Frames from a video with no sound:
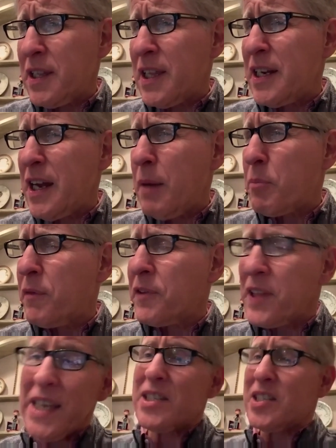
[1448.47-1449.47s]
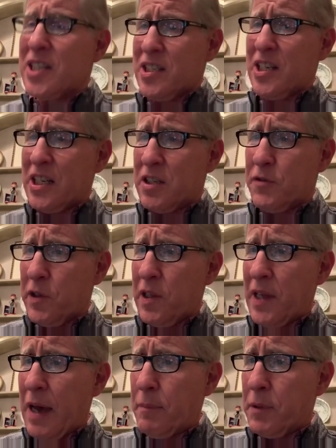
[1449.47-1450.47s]
the number of least successful
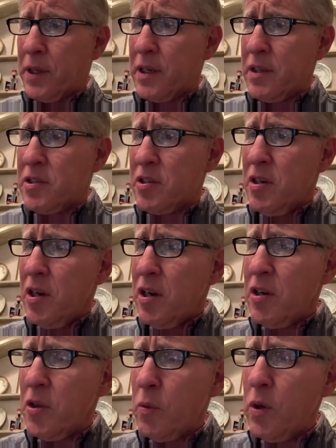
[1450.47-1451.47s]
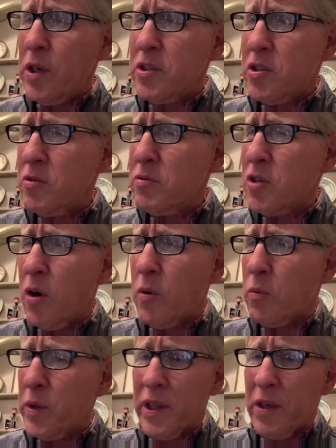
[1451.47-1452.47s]
applicants are the ones who don't
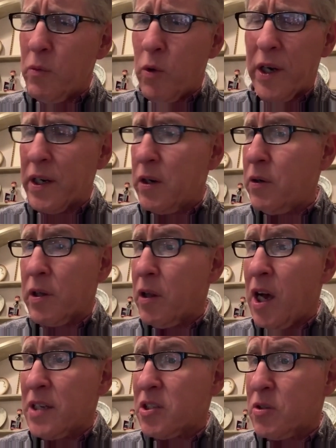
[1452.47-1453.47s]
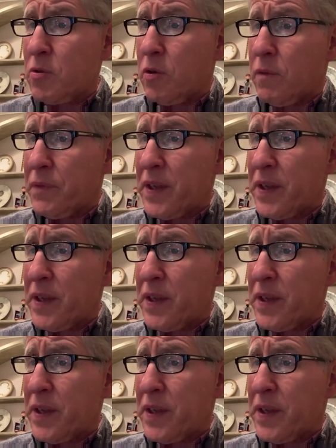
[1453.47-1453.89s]
really want to go to law school.